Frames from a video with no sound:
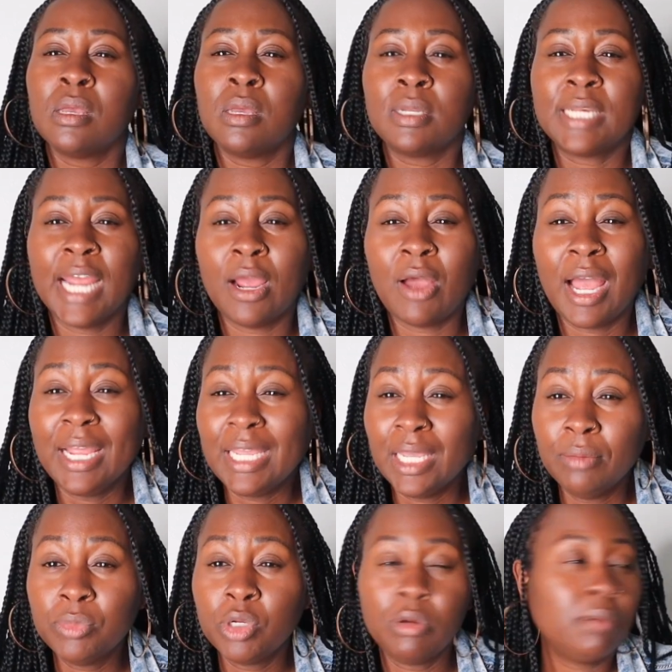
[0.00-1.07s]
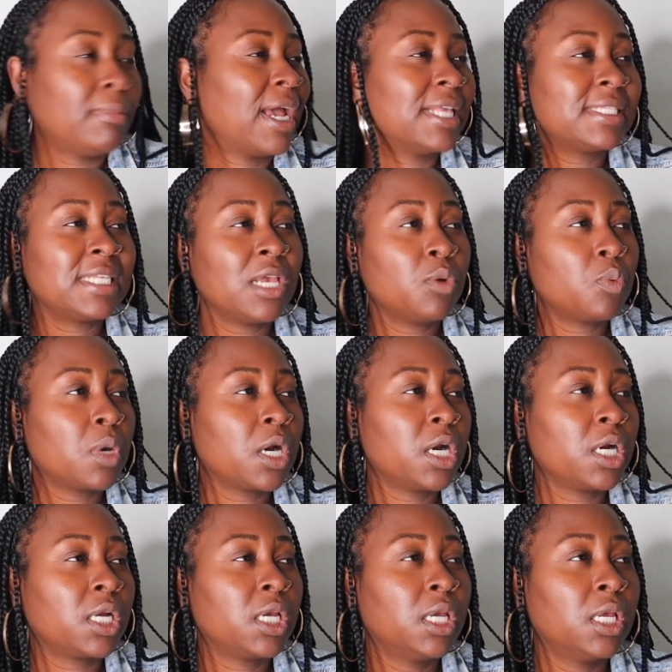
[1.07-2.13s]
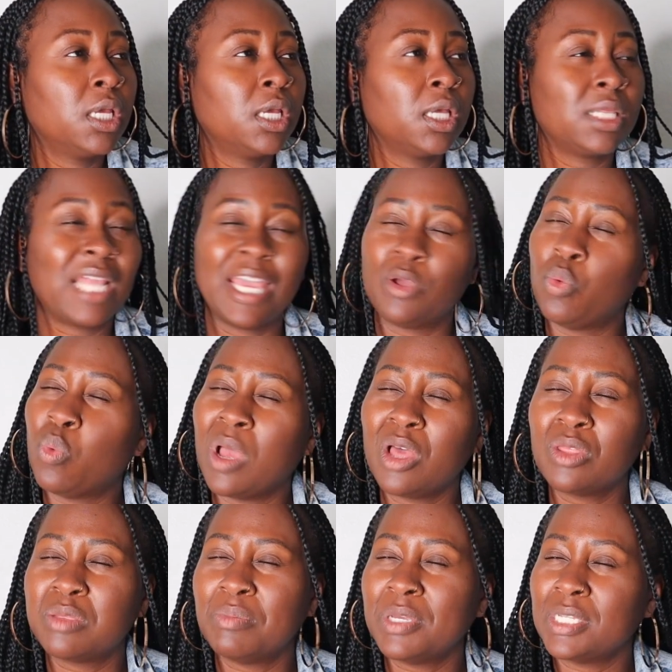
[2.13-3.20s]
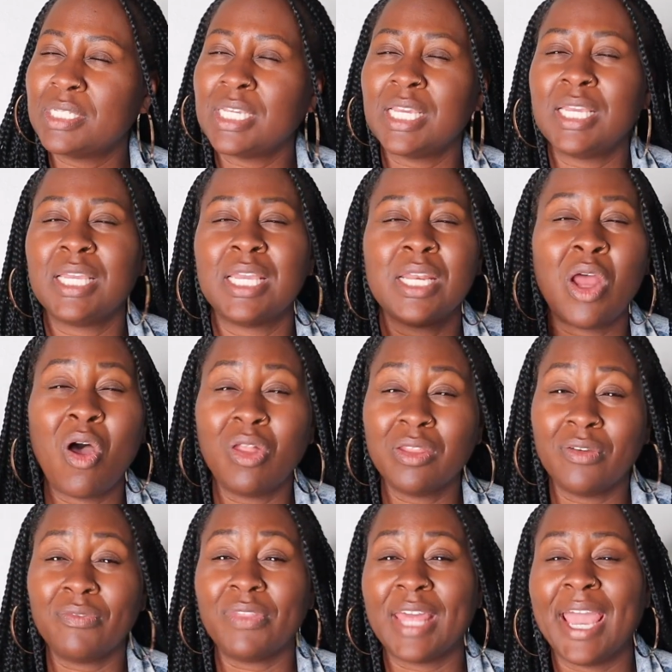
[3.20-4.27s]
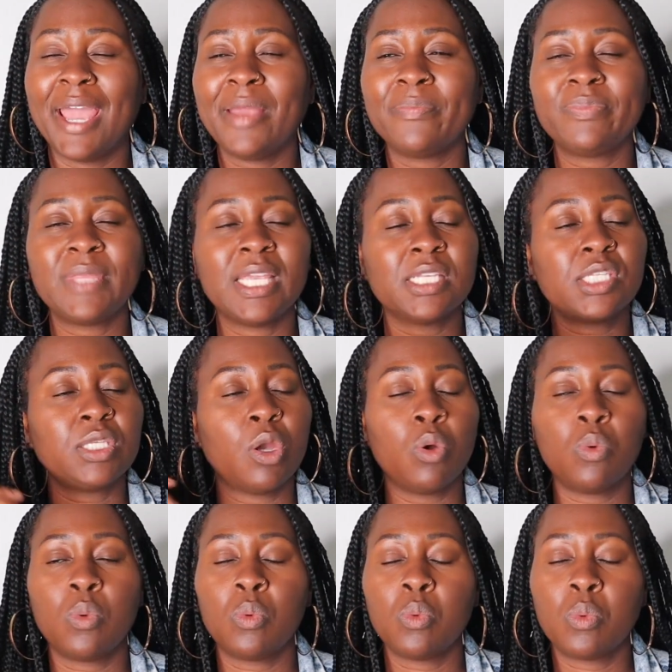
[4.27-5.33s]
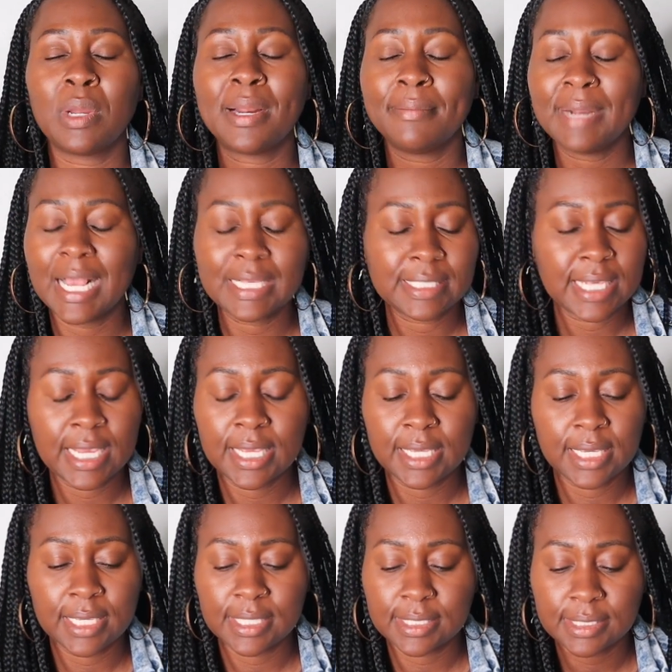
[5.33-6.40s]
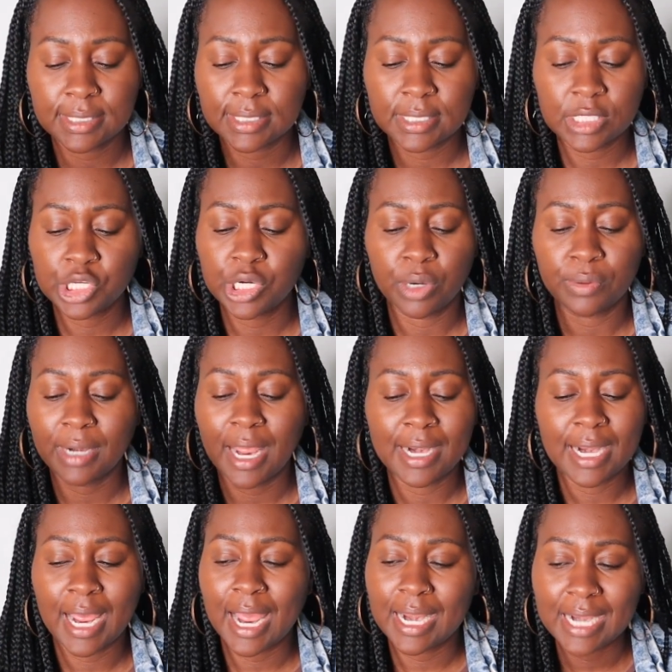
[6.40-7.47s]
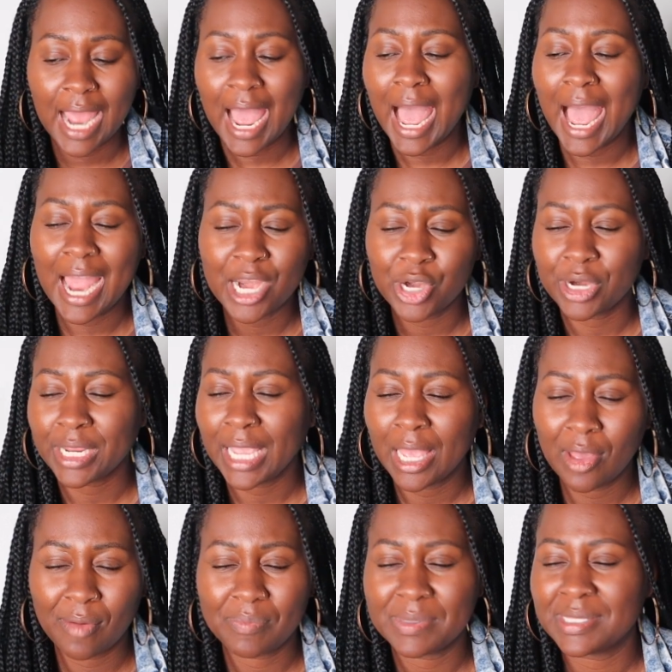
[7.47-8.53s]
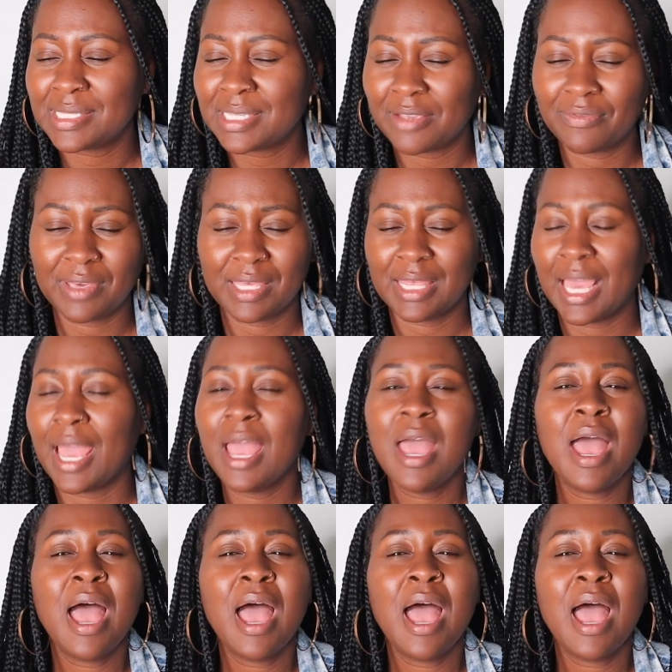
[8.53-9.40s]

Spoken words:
Now, I am doing mindset work, like wealth building and all of that. And so what I'm not saying is, you know, not hiring help and stuff like that.